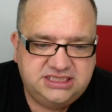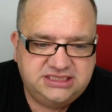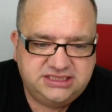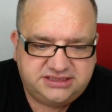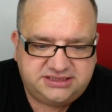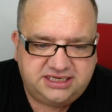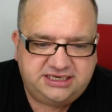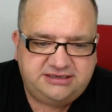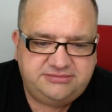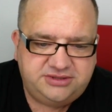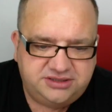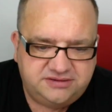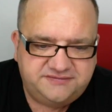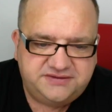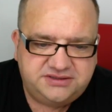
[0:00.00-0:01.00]
The team,
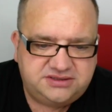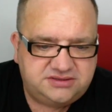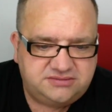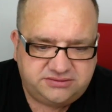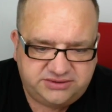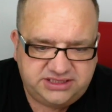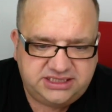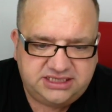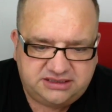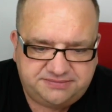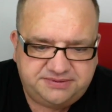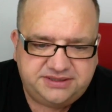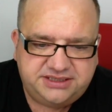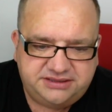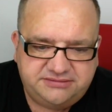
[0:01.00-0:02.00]
the others, were really
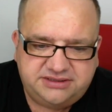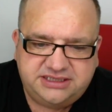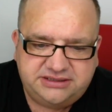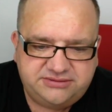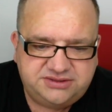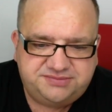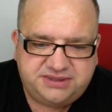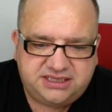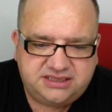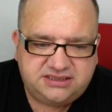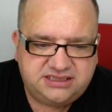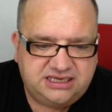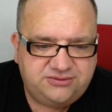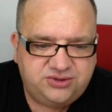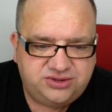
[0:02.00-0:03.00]
happy when he was back.
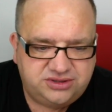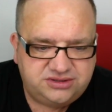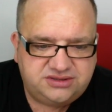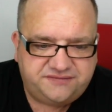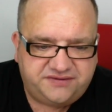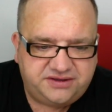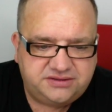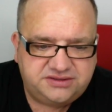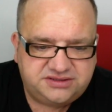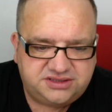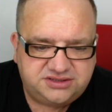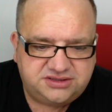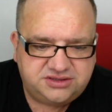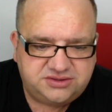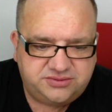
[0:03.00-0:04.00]
There were no difficult
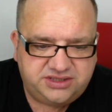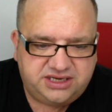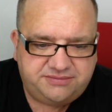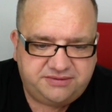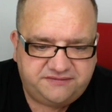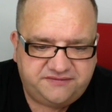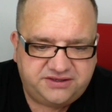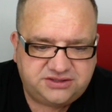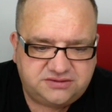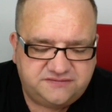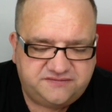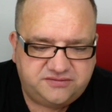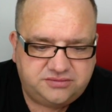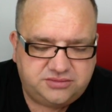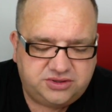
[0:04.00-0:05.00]
decisions. We are professional
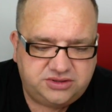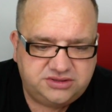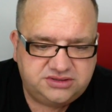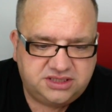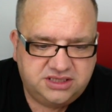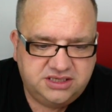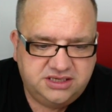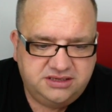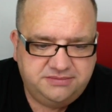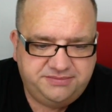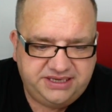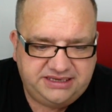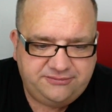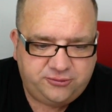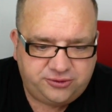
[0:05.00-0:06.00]
footballers.
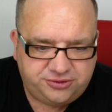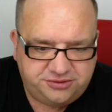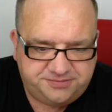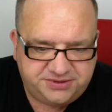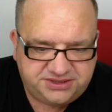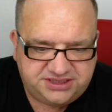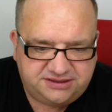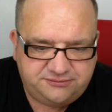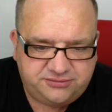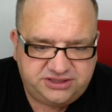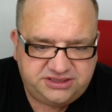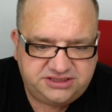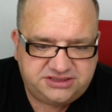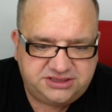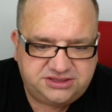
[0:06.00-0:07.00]
Being 100% when the
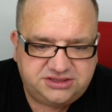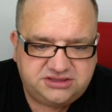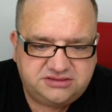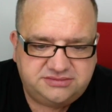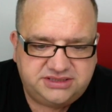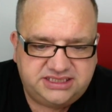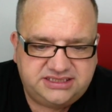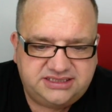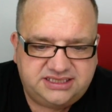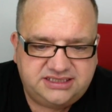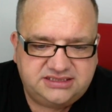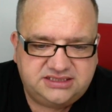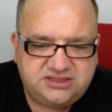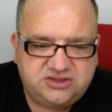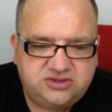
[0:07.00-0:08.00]
decisions are made, that
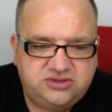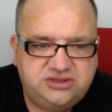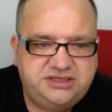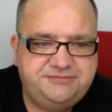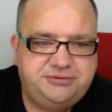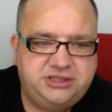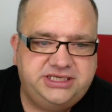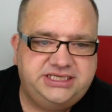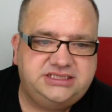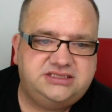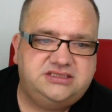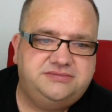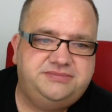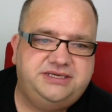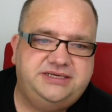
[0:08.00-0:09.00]
is the only place
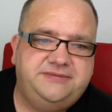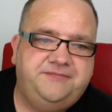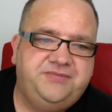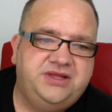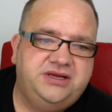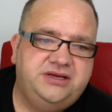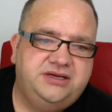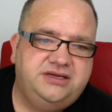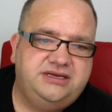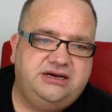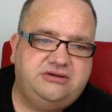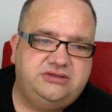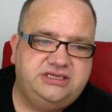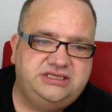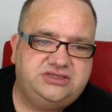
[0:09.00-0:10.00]
to be.
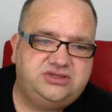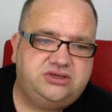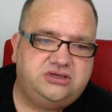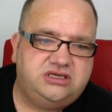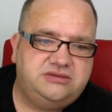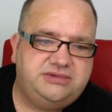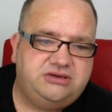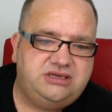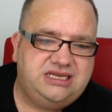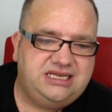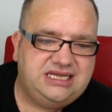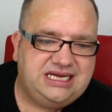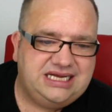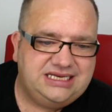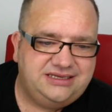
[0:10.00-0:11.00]
Now then, he's talking about
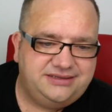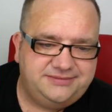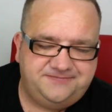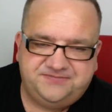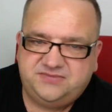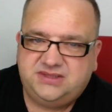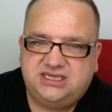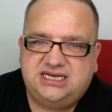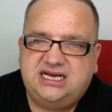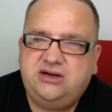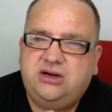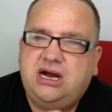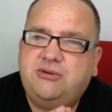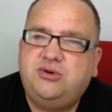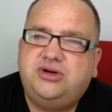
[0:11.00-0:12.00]
Lallana
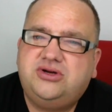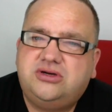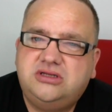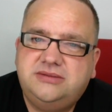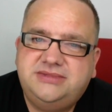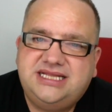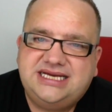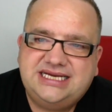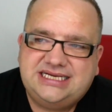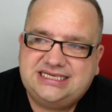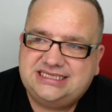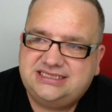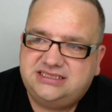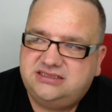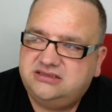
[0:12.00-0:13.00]
I want to call him
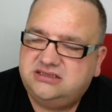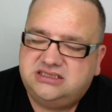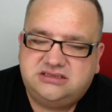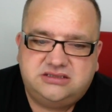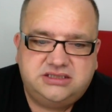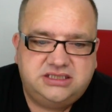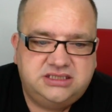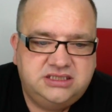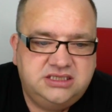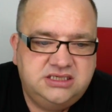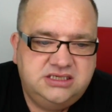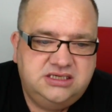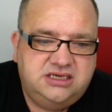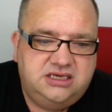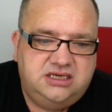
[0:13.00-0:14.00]
Liana, you know that, don't you?
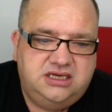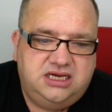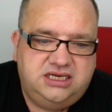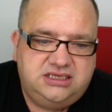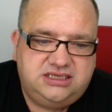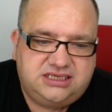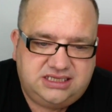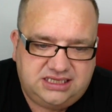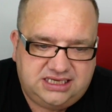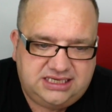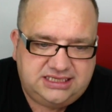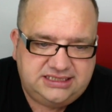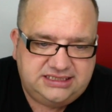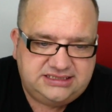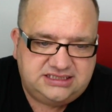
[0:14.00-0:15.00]
And
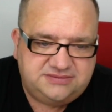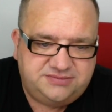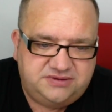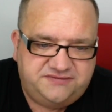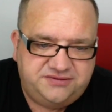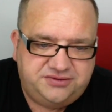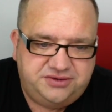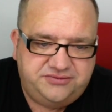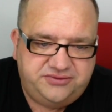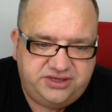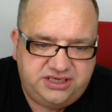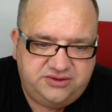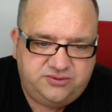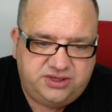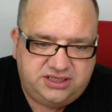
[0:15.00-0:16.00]
Klein, he says, both are doing
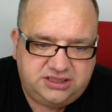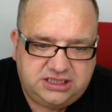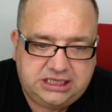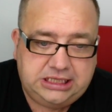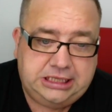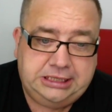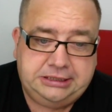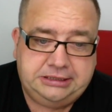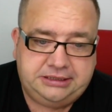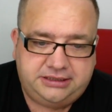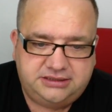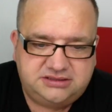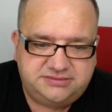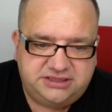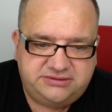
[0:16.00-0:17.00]
really well. Klein
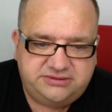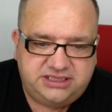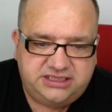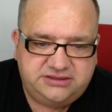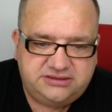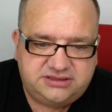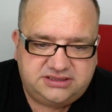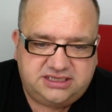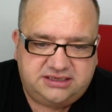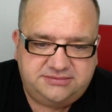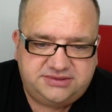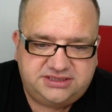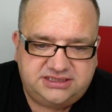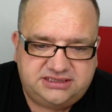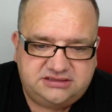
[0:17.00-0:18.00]
has made really good
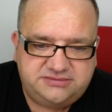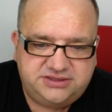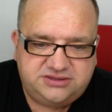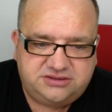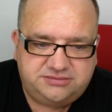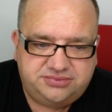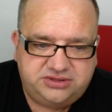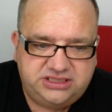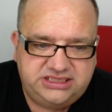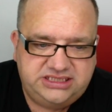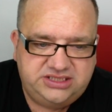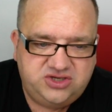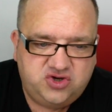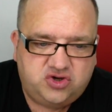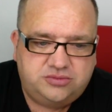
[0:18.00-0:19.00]
steps, and Adam is completely
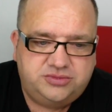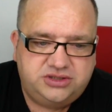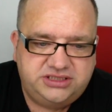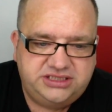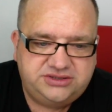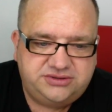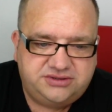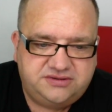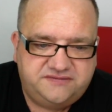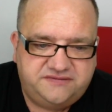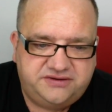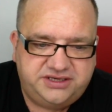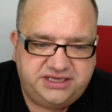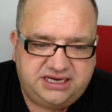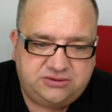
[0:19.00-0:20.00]
normal in his
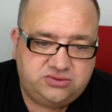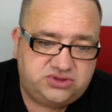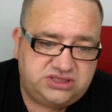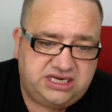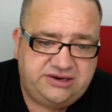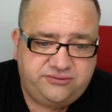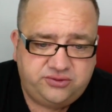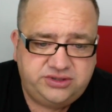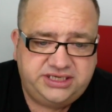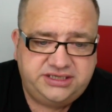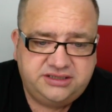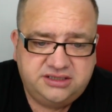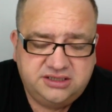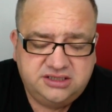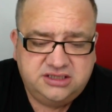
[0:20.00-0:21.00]
recovery, outside running,
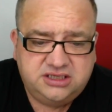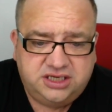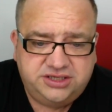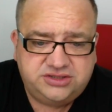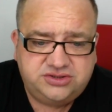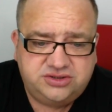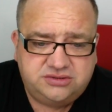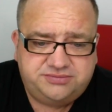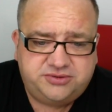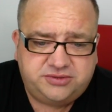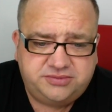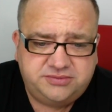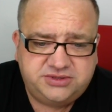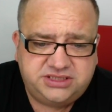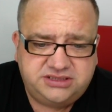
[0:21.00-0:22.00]
and has no
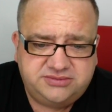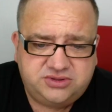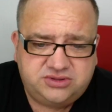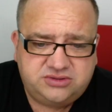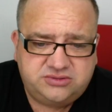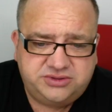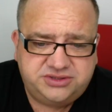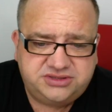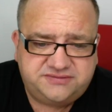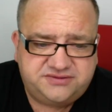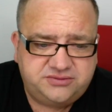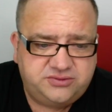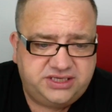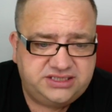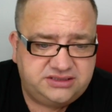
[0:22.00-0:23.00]
problems anymore. We just have
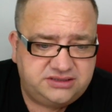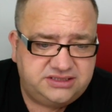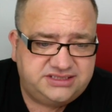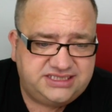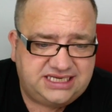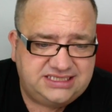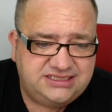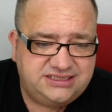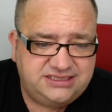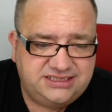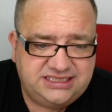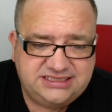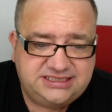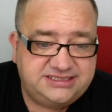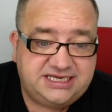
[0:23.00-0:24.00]
to wait until the tendon
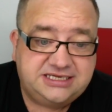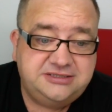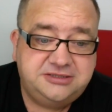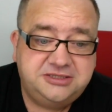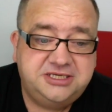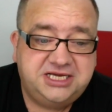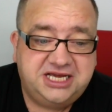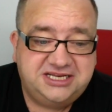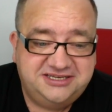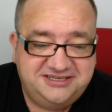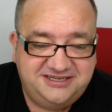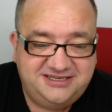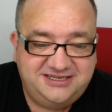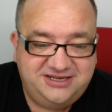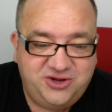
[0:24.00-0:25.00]
is a tendon again.
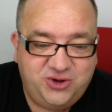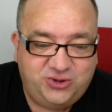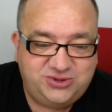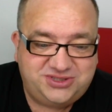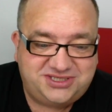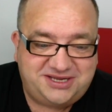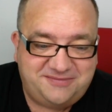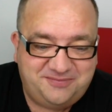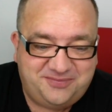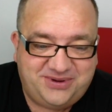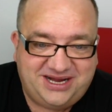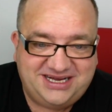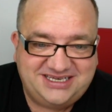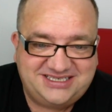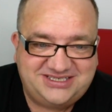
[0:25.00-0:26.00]
No
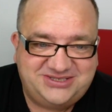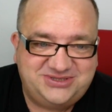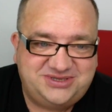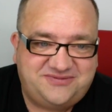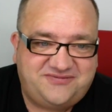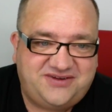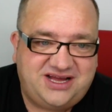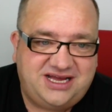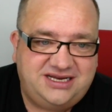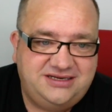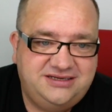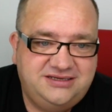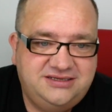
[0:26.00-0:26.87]
setbacks, just fine.